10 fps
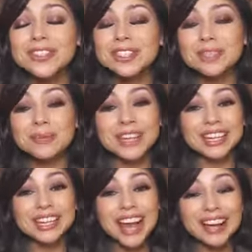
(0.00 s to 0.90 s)
since the
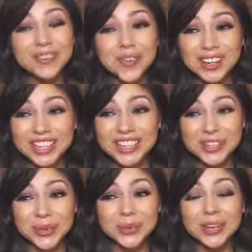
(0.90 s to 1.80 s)
beginning, I've wanted
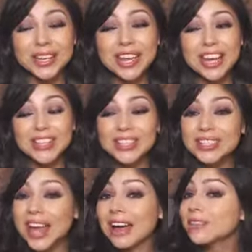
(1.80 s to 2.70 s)
children,
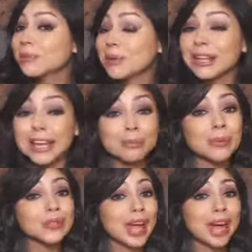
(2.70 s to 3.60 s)
just haven't been
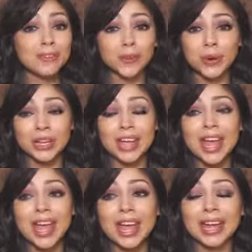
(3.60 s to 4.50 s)
able to have one.
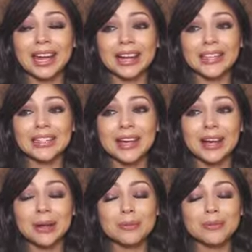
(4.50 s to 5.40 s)
And
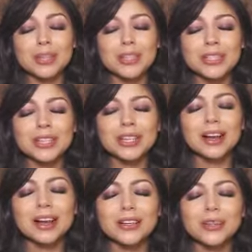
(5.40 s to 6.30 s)
just
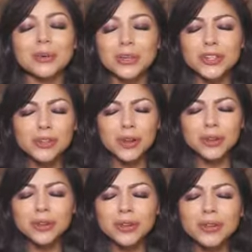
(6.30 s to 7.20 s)
God knew our
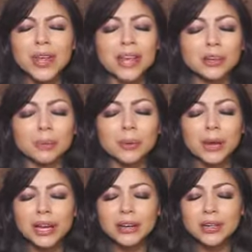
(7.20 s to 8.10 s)
struggle and our
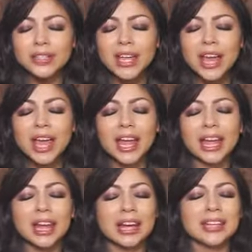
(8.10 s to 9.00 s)
prayers,
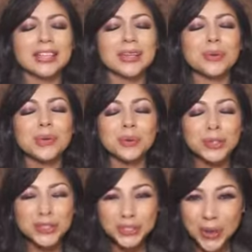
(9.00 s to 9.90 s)
and we
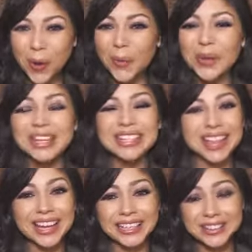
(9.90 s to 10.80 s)
were so
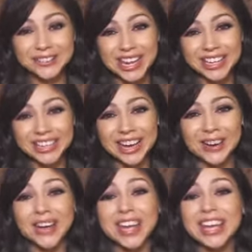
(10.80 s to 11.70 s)
excited to find
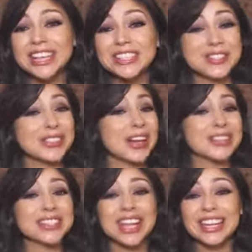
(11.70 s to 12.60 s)
out in
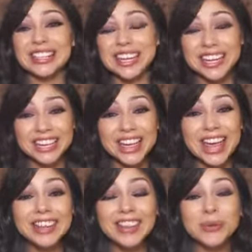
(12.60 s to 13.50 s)
2018
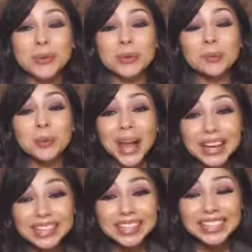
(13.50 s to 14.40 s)
that we were
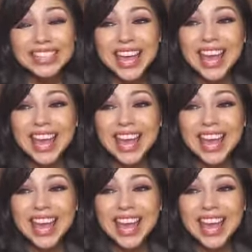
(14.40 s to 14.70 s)
pregnant.